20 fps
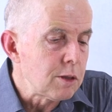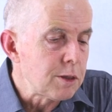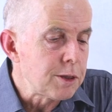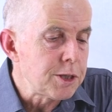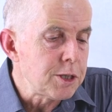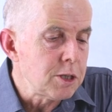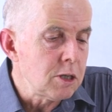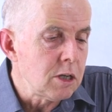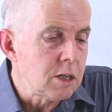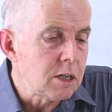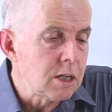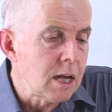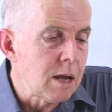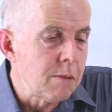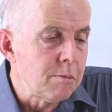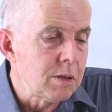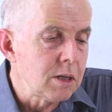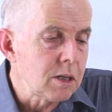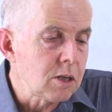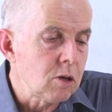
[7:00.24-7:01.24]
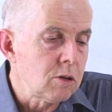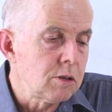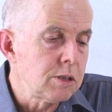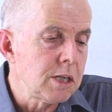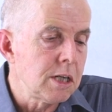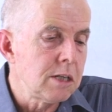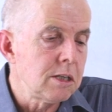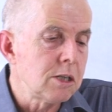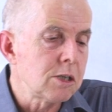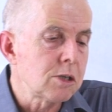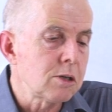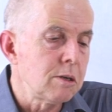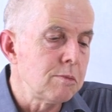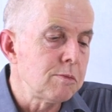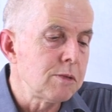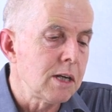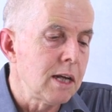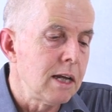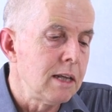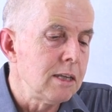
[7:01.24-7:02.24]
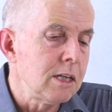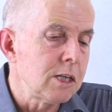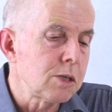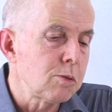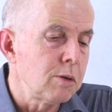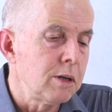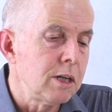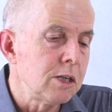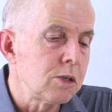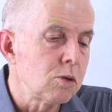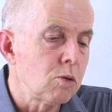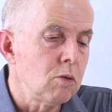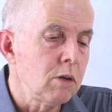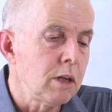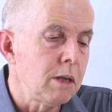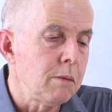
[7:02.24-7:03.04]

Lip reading: the third number content descriptor, and this one is all